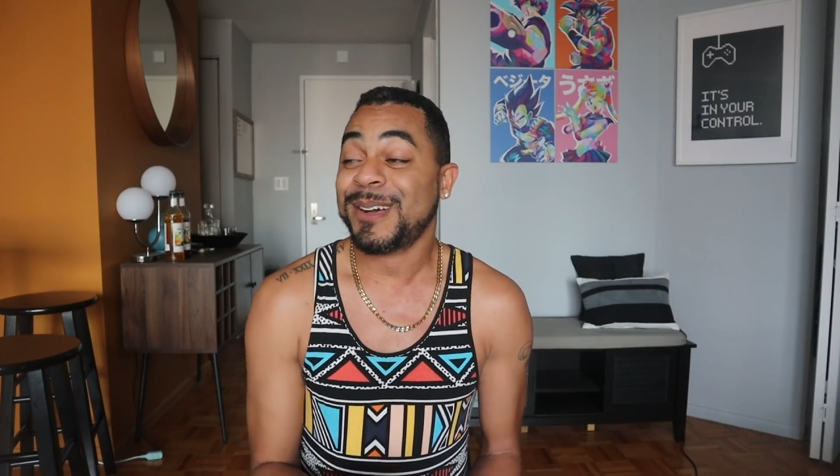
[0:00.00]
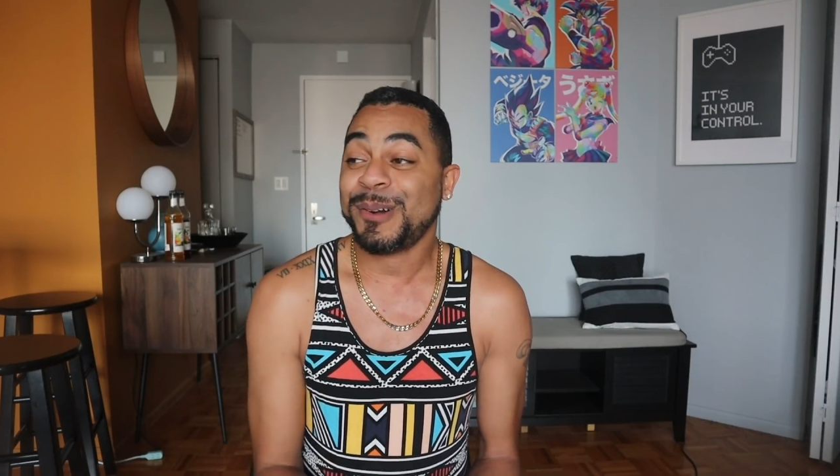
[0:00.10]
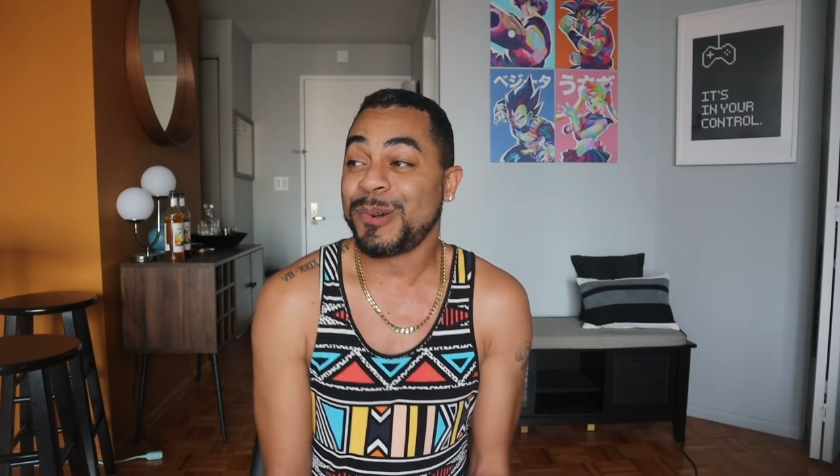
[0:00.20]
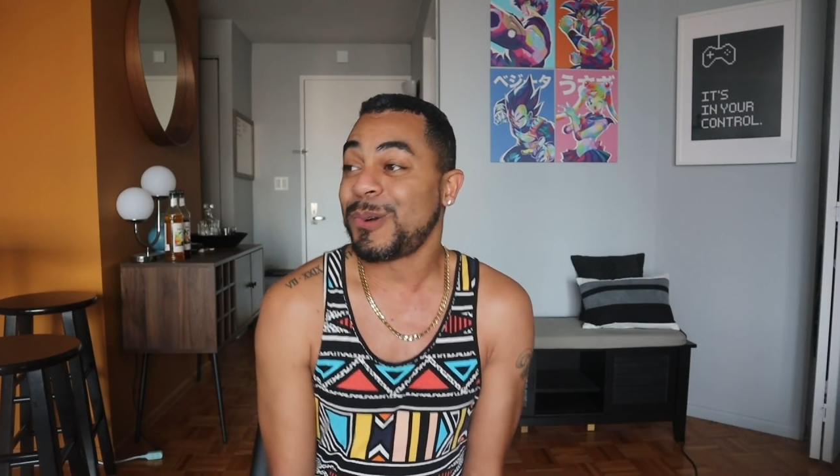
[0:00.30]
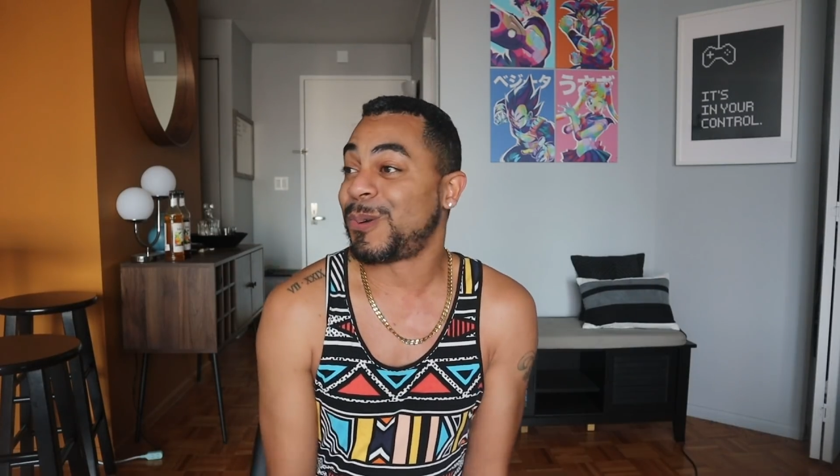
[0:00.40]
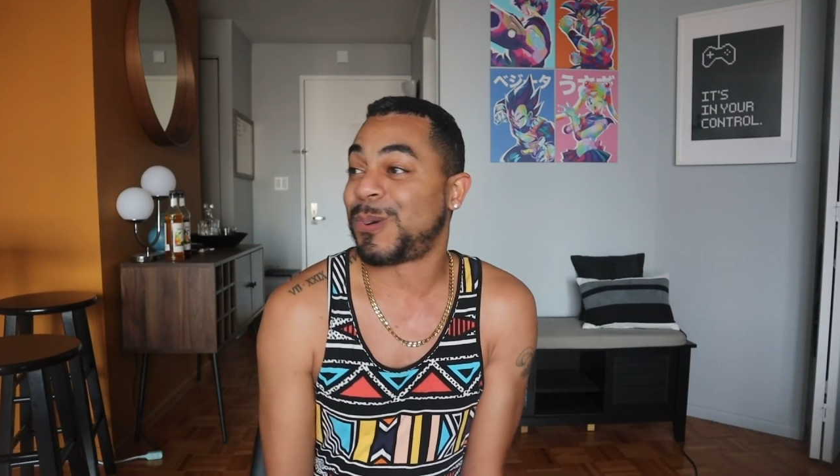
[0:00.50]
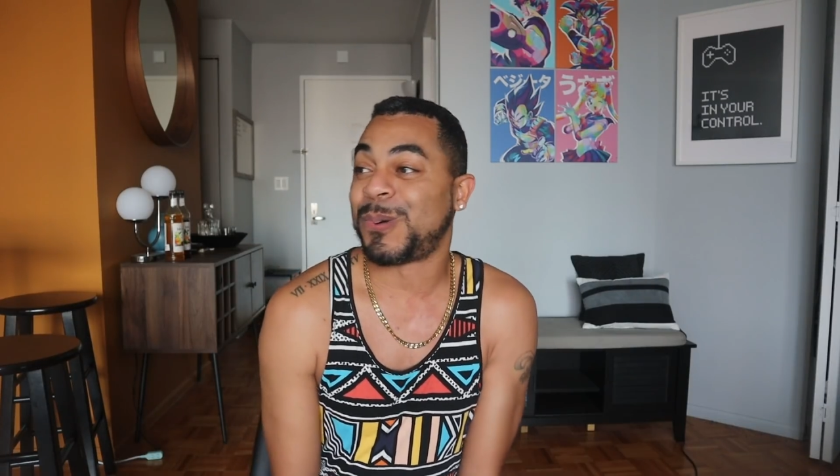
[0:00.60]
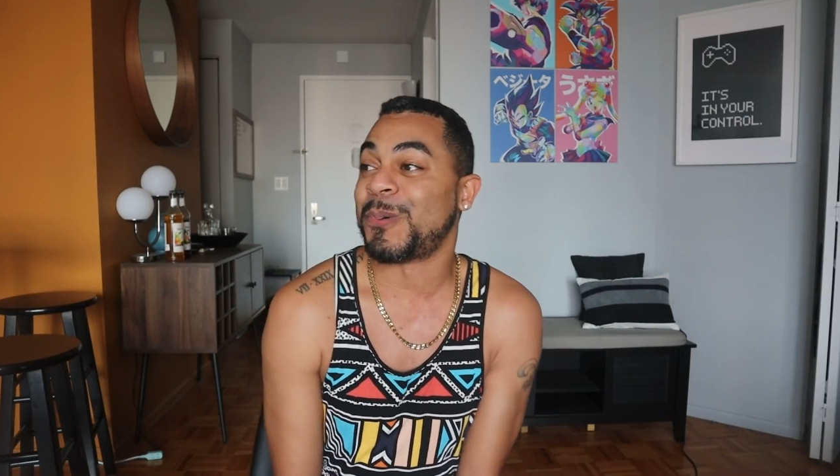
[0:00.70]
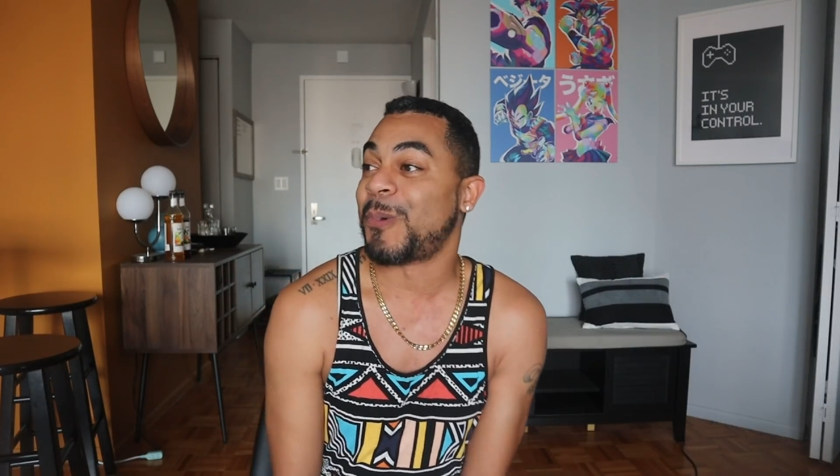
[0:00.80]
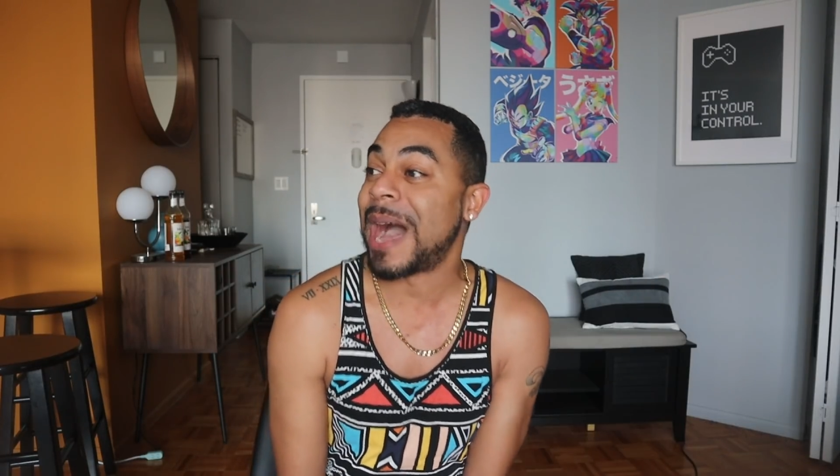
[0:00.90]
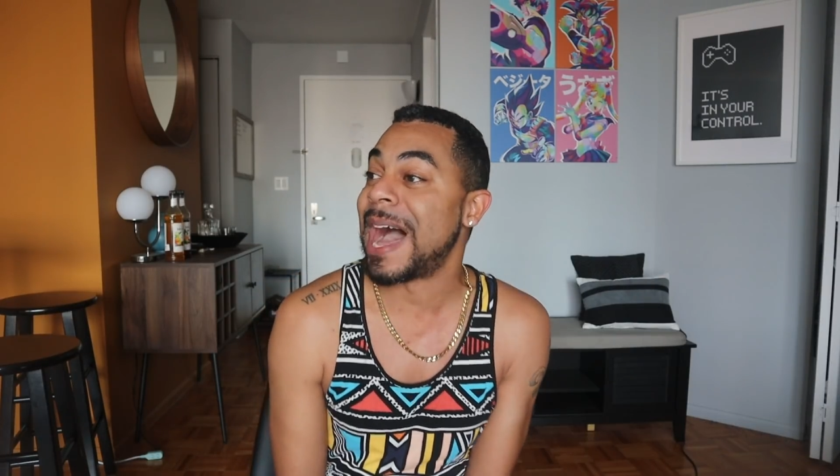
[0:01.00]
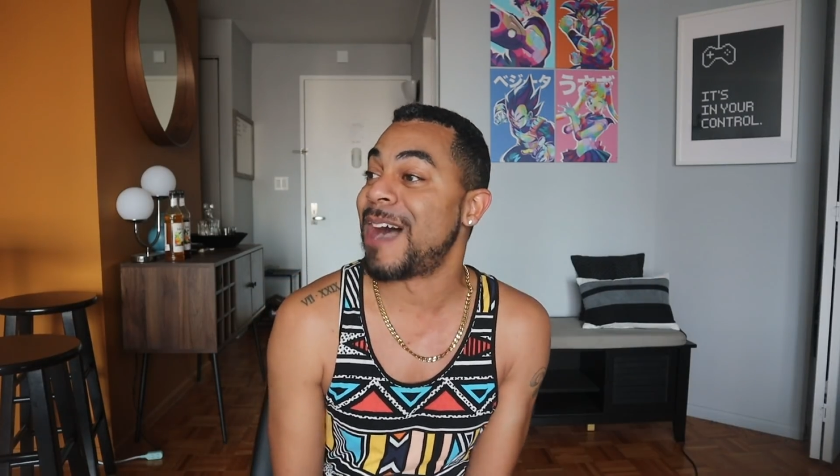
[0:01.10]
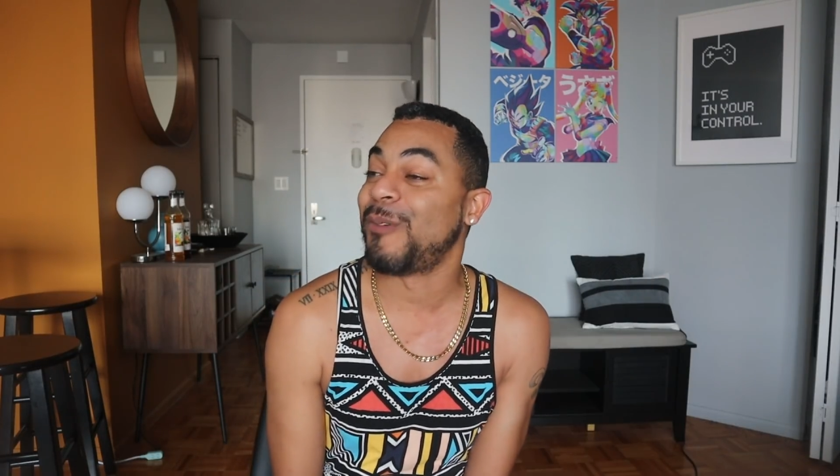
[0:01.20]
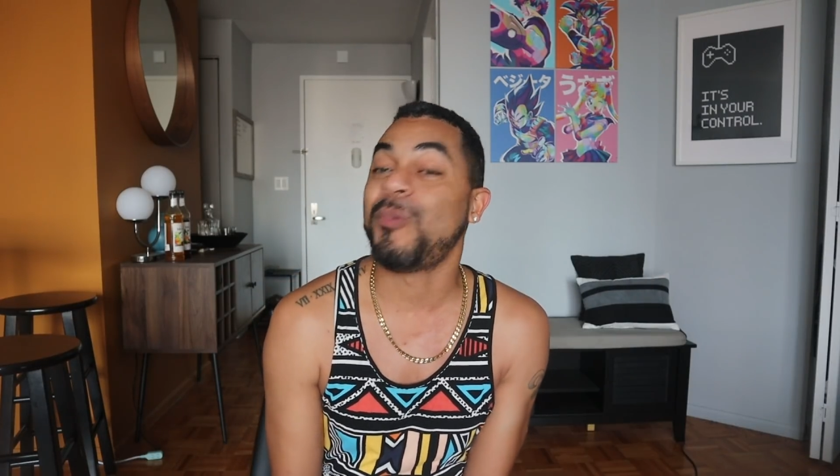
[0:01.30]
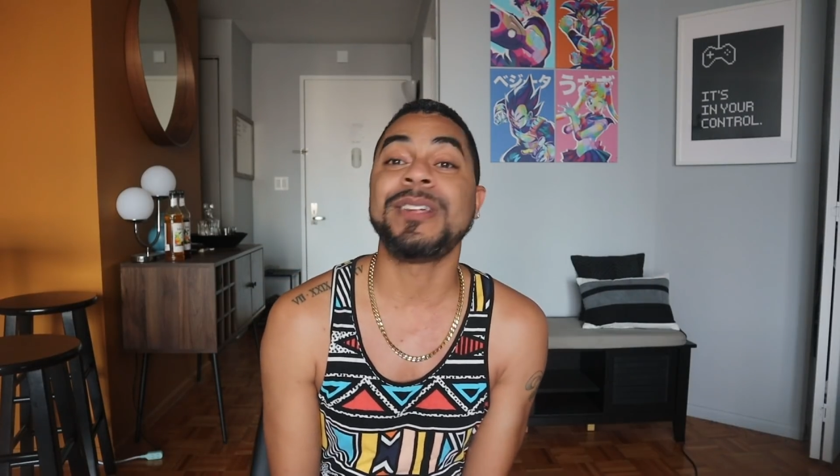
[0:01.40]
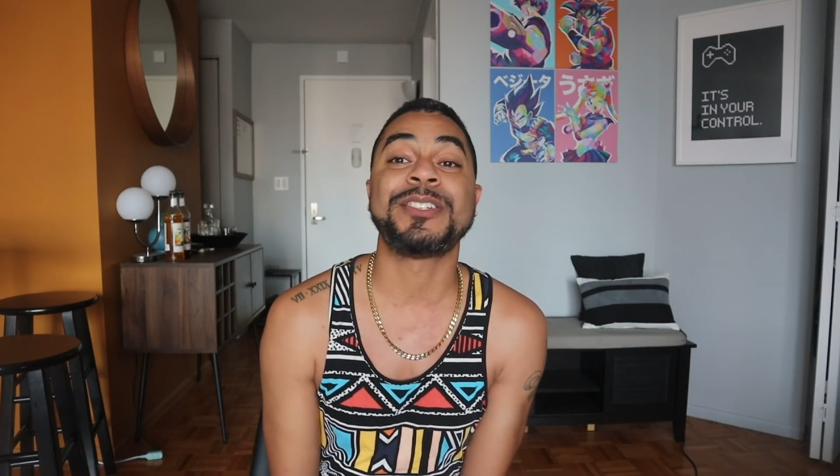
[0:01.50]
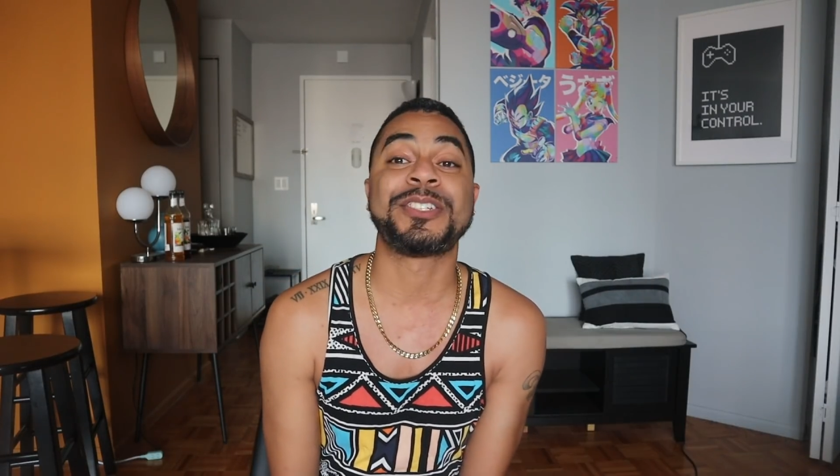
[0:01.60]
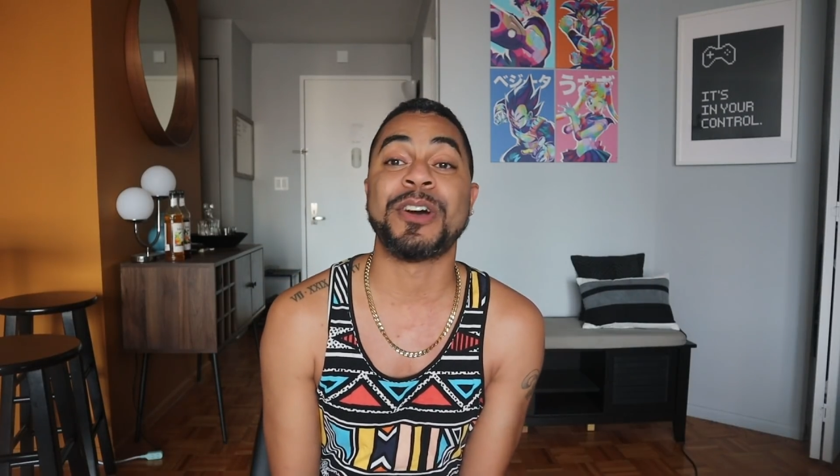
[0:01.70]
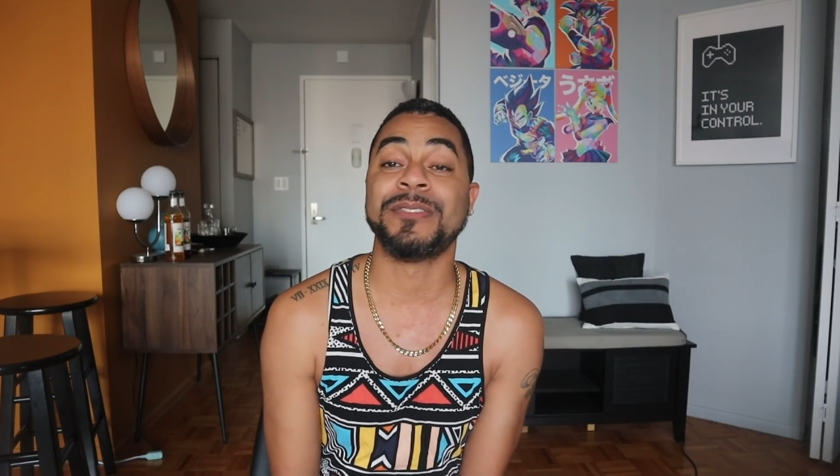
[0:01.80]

Whew, wow, what a show.